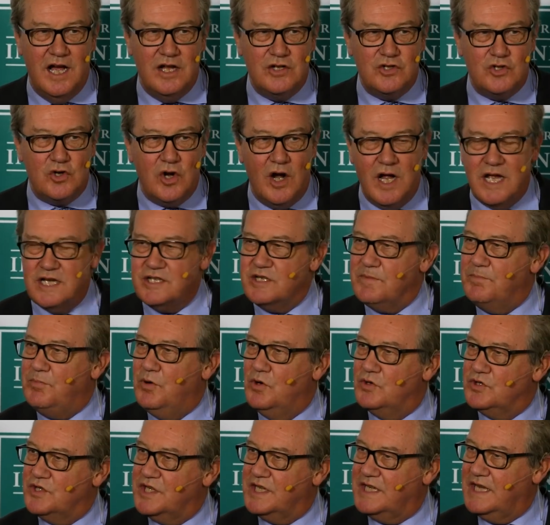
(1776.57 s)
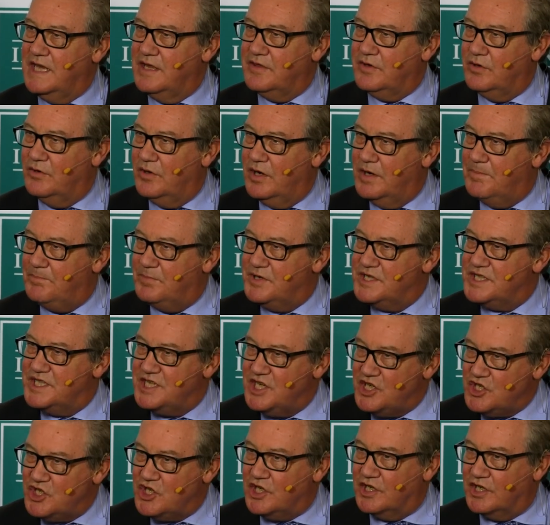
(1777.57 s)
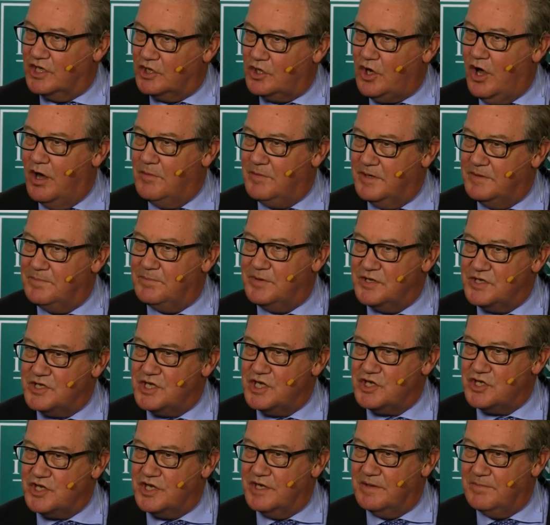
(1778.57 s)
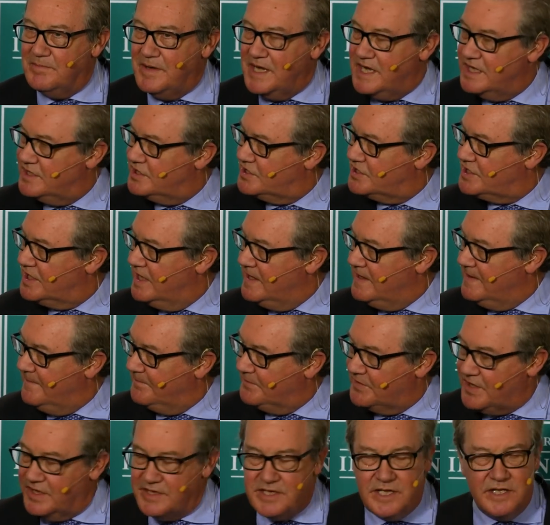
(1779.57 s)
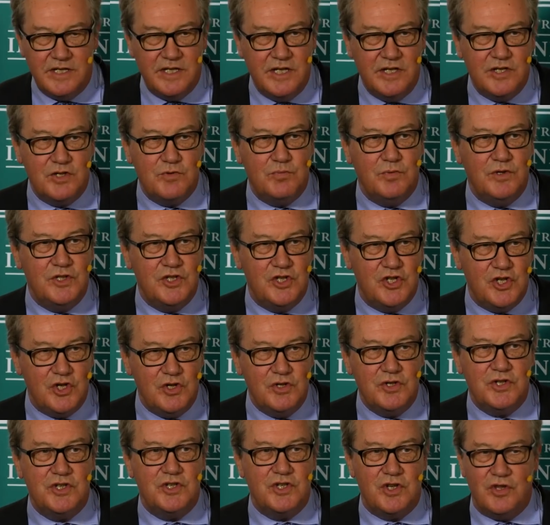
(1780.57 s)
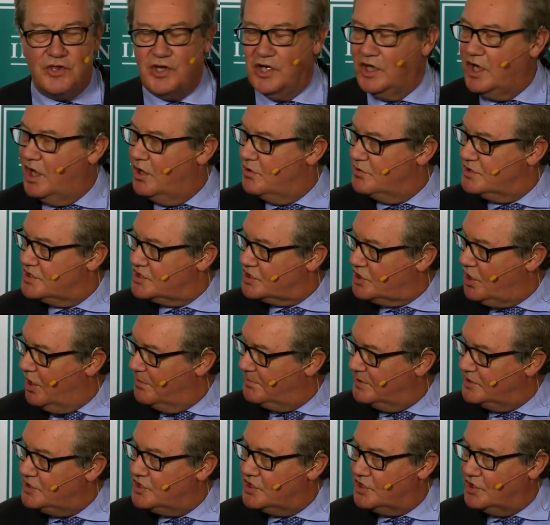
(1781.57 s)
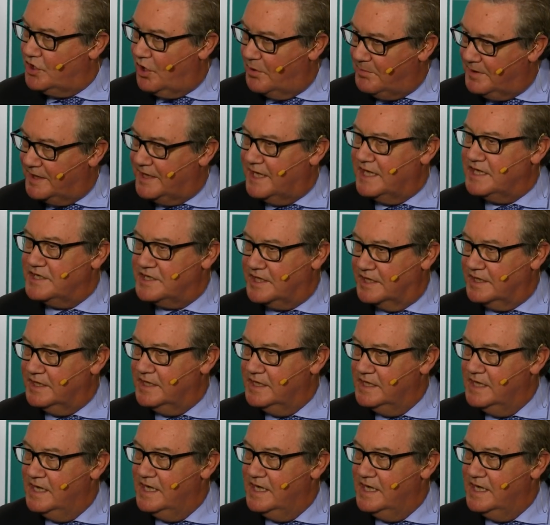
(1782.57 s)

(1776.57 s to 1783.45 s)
trying to put together a position, a common position, means that it is reduced to the lowest common denominator.